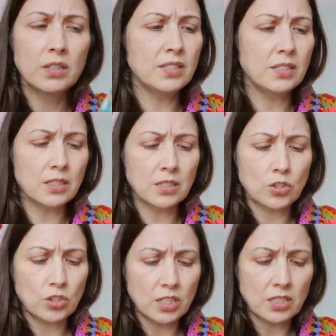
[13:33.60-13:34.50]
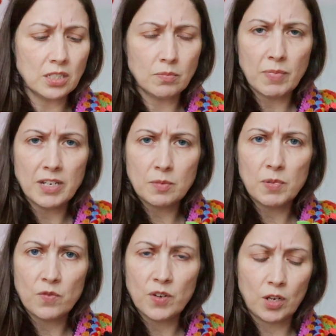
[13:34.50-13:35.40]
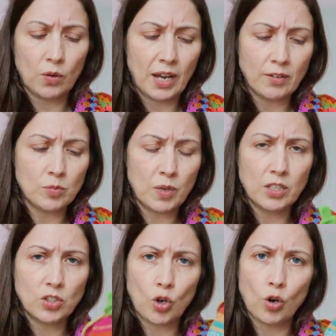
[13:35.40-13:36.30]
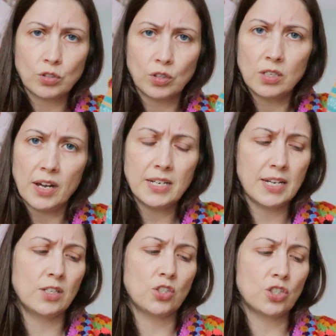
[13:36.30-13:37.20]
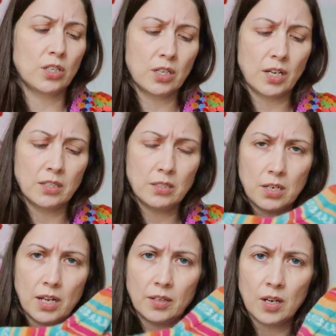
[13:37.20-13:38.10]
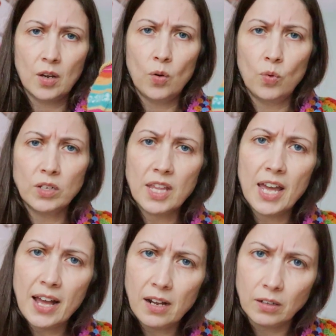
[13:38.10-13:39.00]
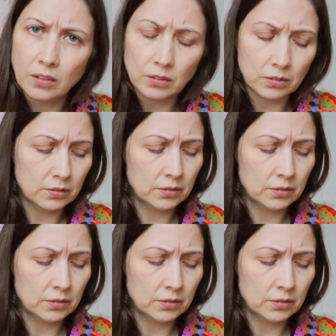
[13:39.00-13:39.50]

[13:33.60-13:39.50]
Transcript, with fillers: This is meant to be a video on how to make socks on 9-inch, and what the hell?